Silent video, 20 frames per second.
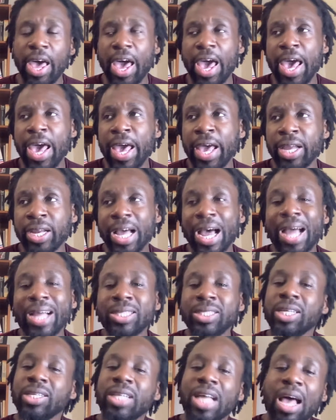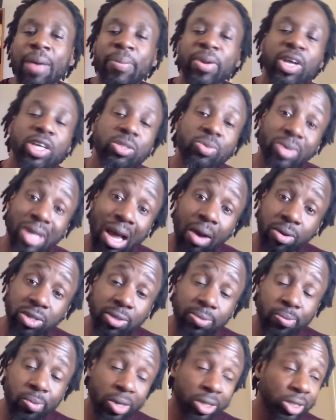And I did that because when I was
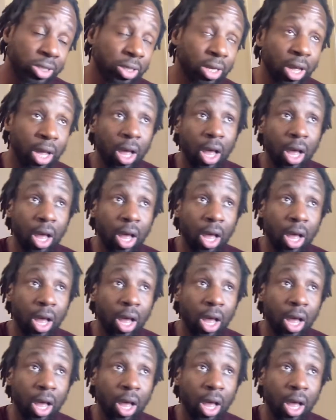in prison,